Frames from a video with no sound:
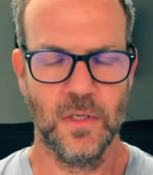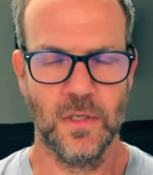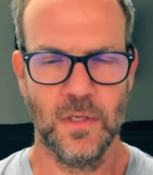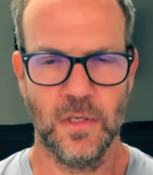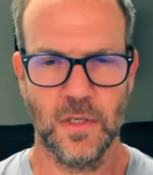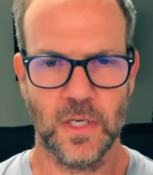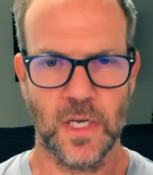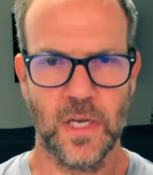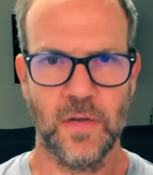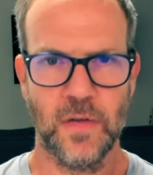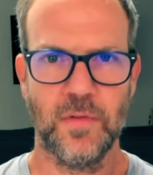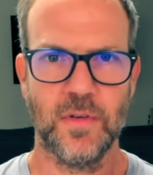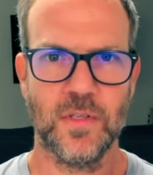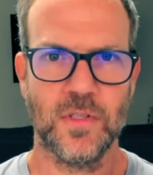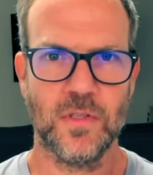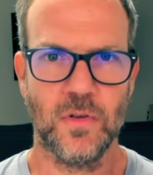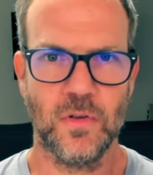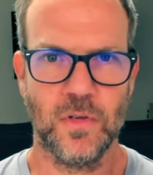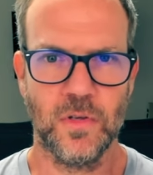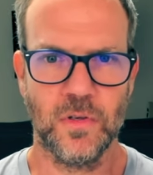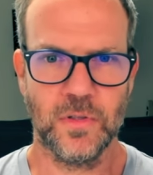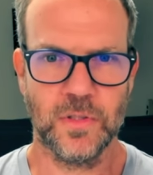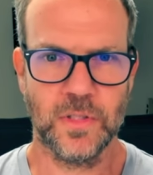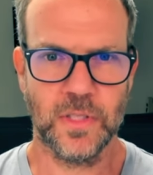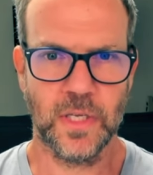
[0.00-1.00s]
give us all
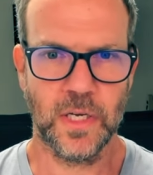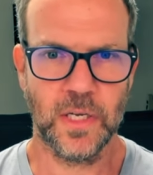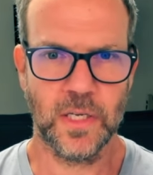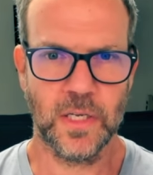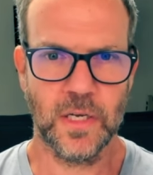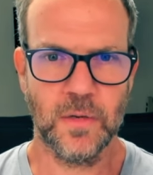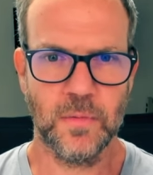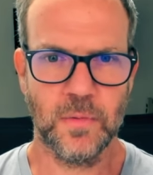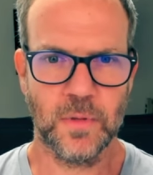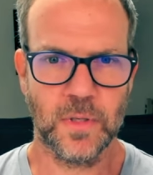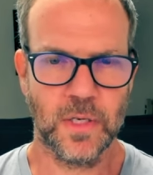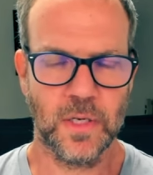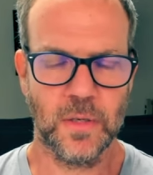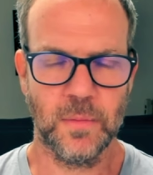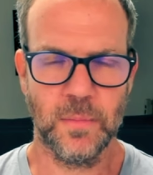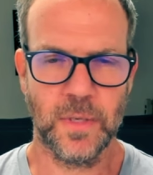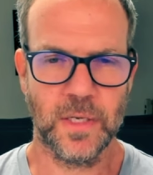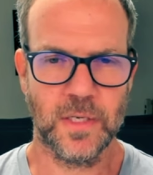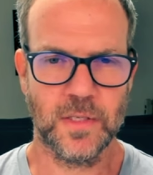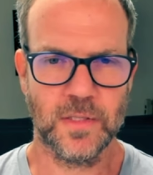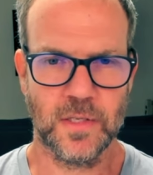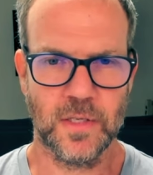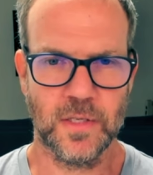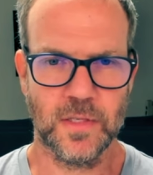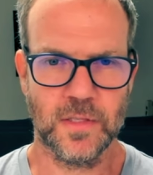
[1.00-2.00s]
your data, we're going to
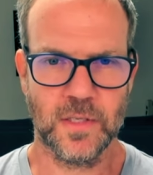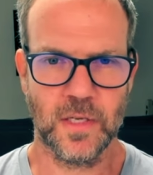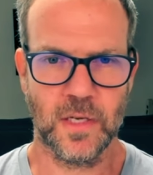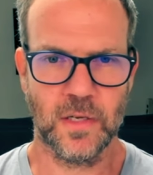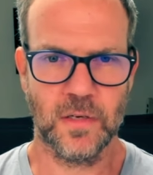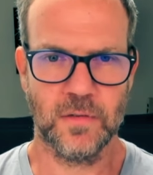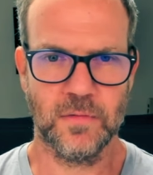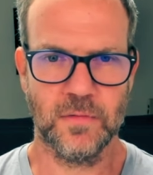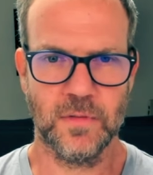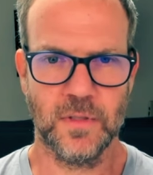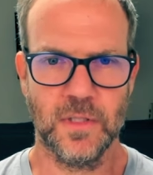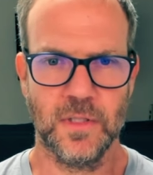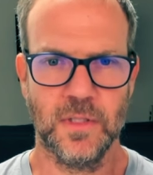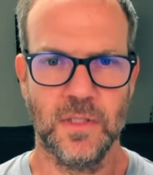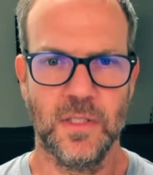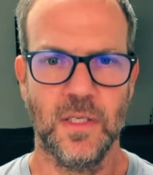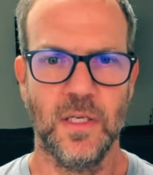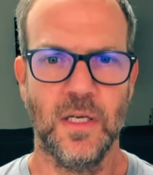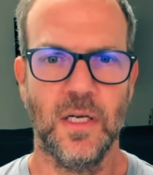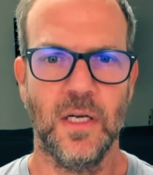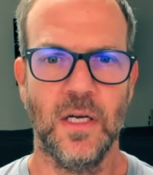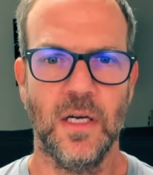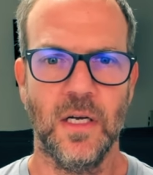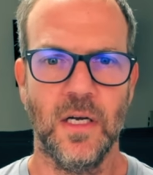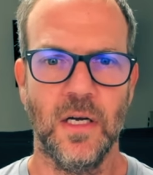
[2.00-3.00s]
make sense out of
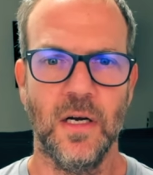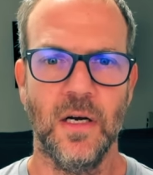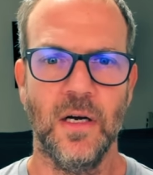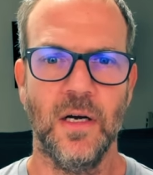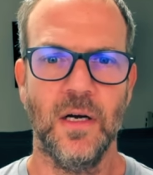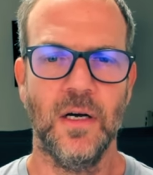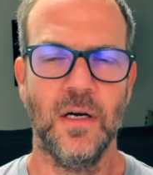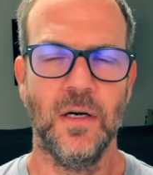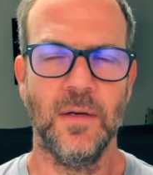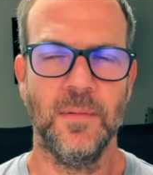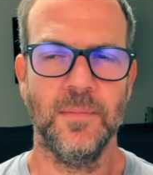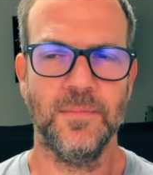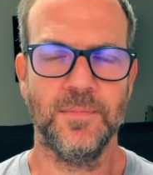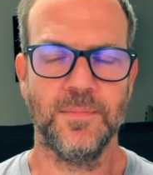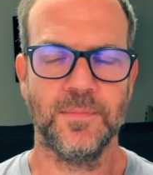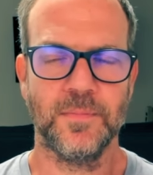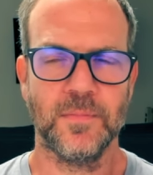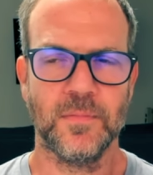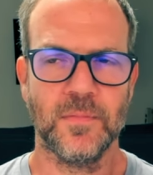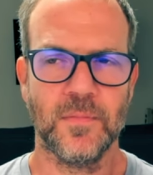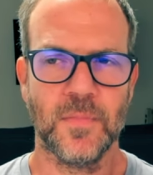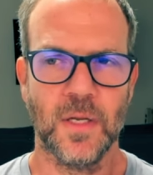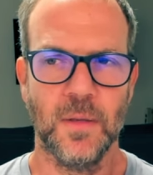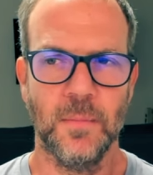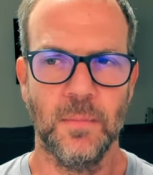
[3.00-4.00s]
it. Um,
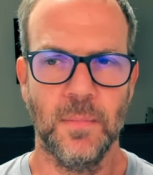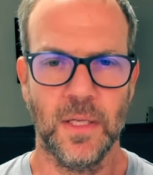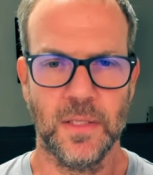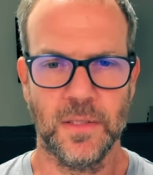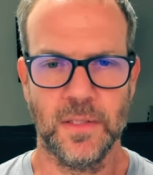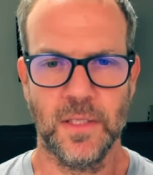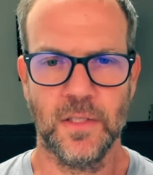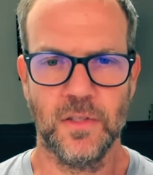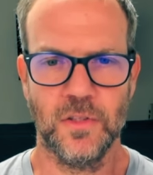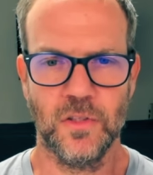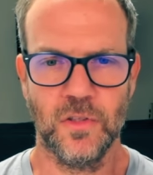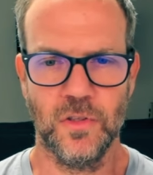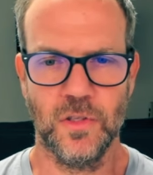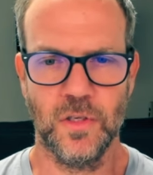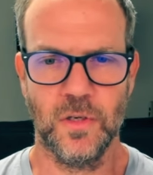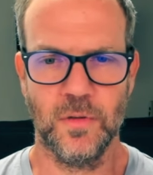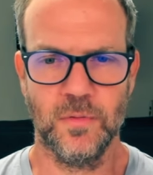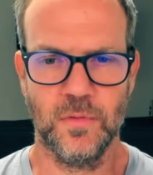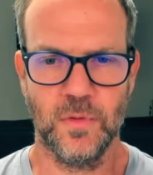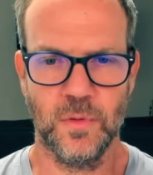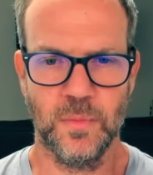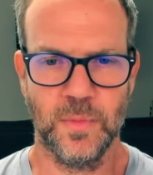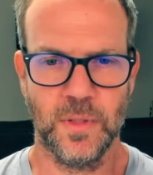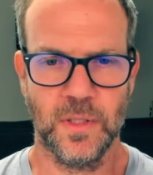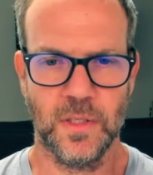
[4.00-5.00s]
but that turned out
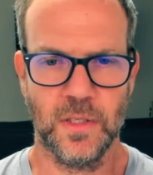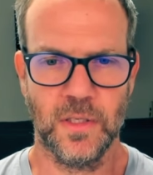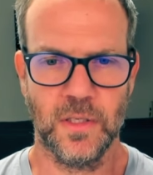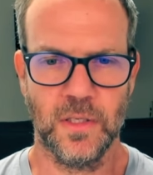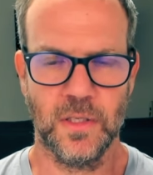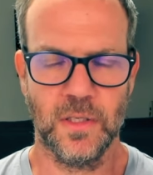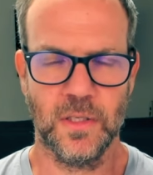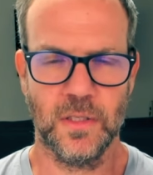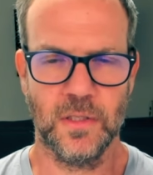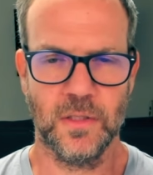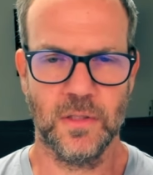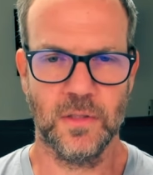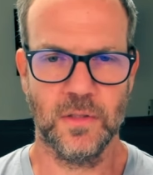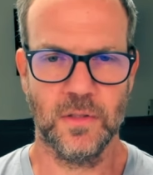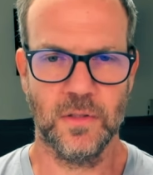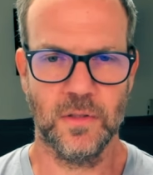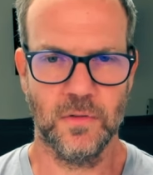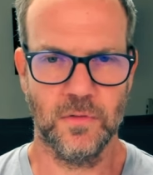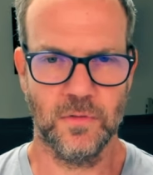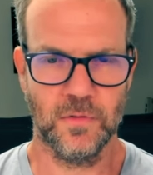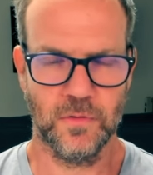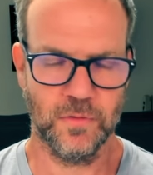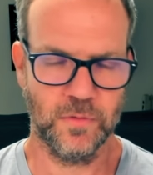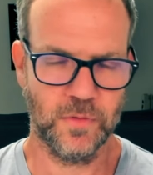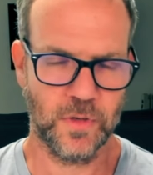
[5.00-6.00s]
to be
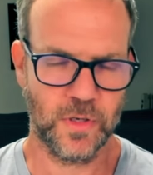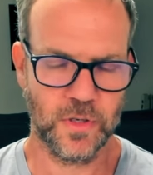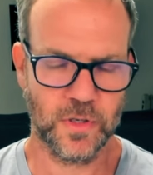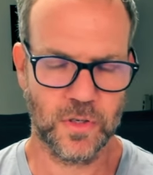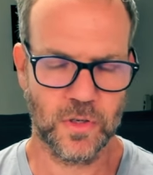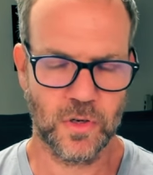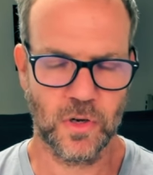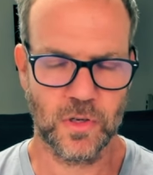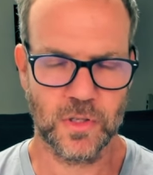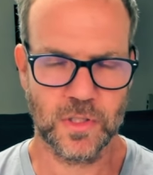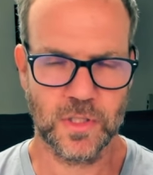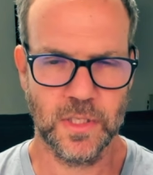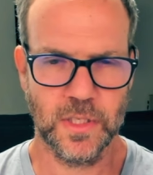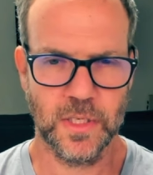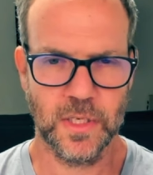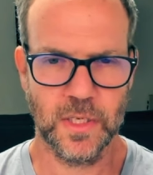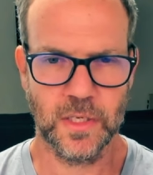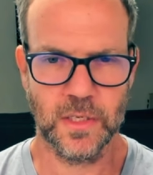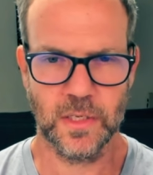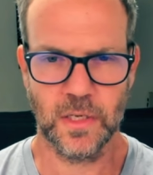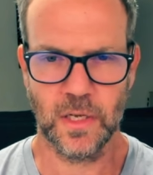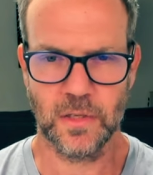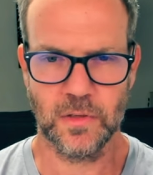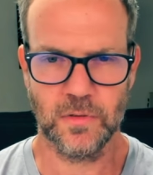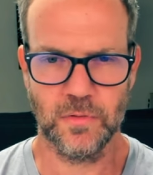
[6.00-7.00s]
very costly
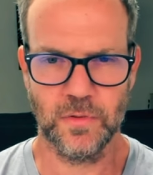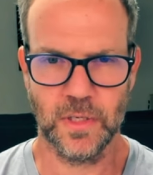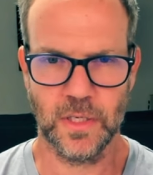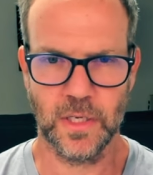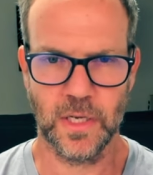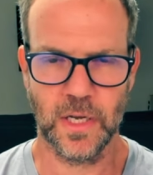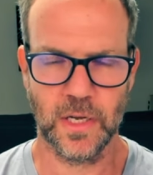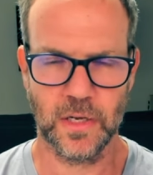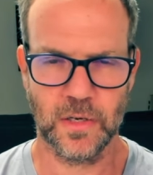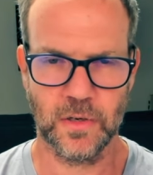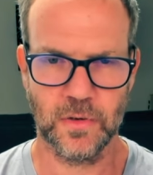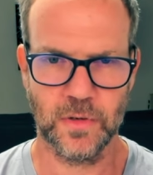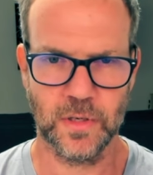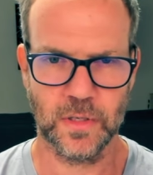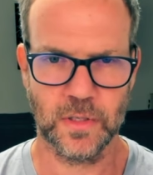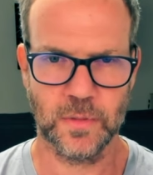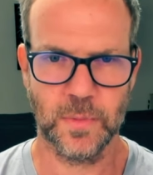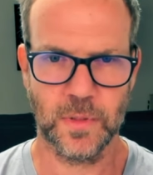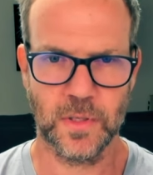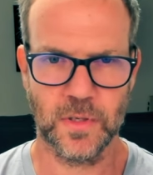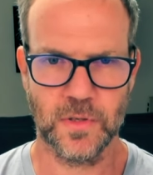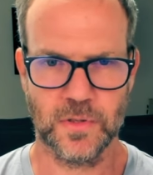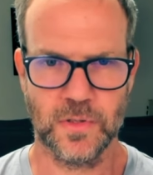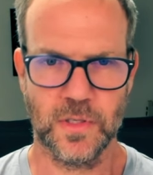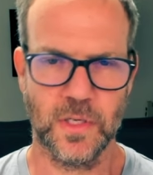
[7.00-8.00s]
and not really accurate
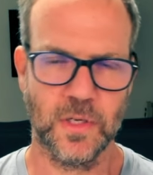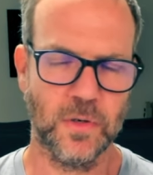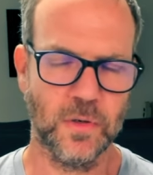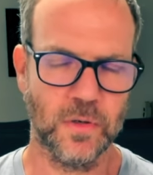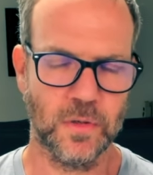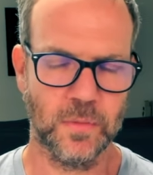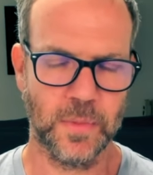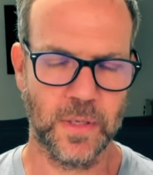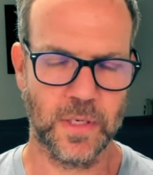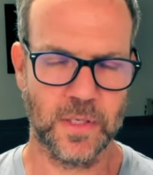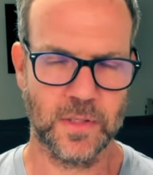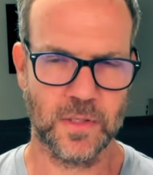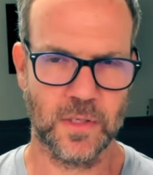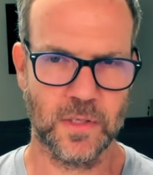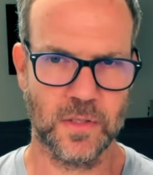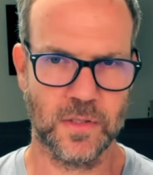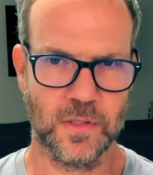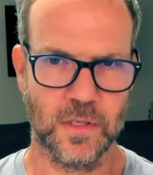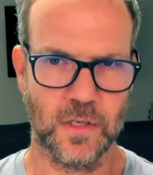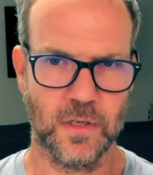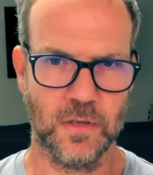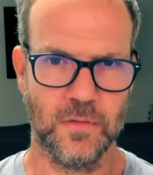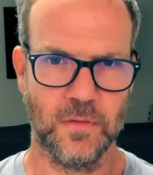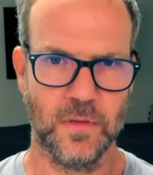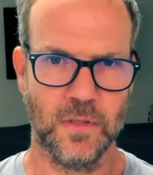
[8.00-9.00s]
because they couldn't make sense
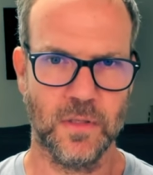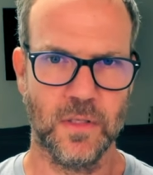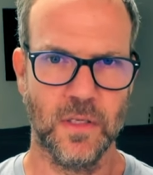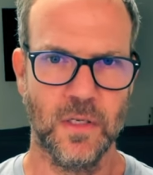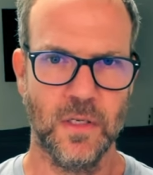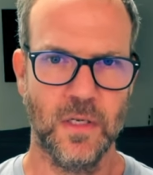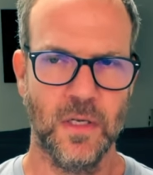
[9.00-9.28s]
out of it.